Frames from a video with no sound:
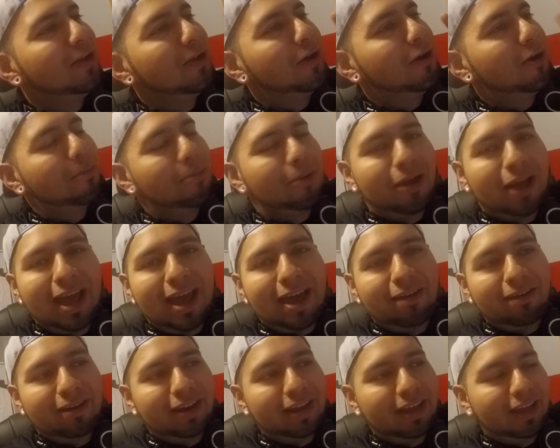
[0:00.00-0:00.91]
hope y'all
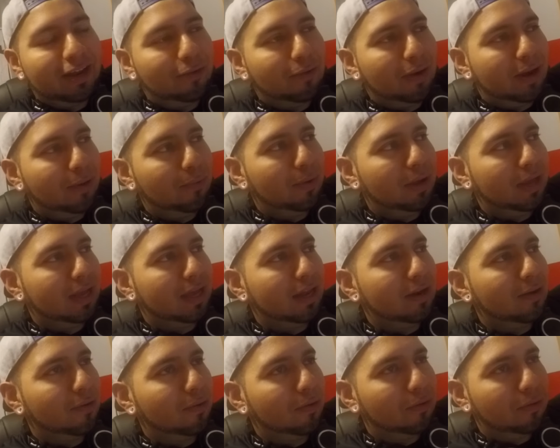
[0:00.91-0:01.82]
had a great
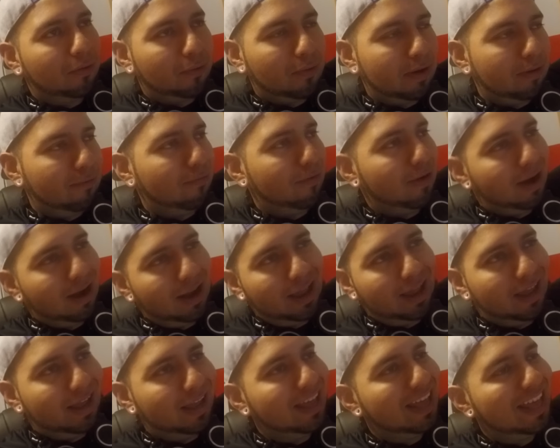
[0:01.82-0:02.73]
weekend or a great
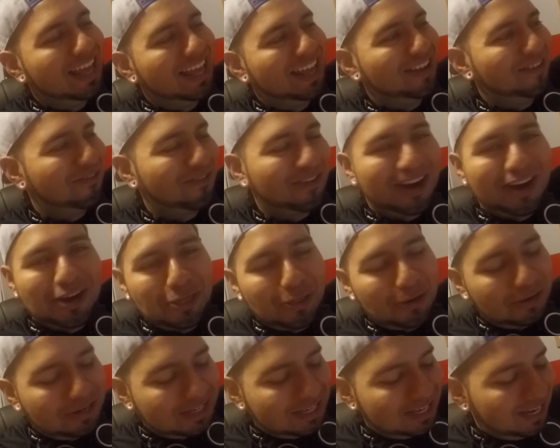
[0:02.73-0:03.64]
Friday, Friday
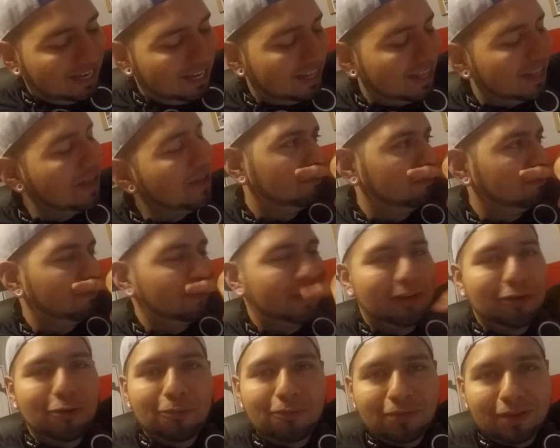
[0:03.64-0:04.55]
13th,
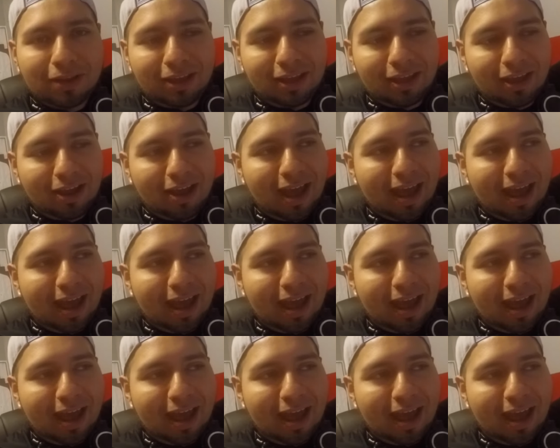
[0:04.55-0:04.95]
and hopefully y'all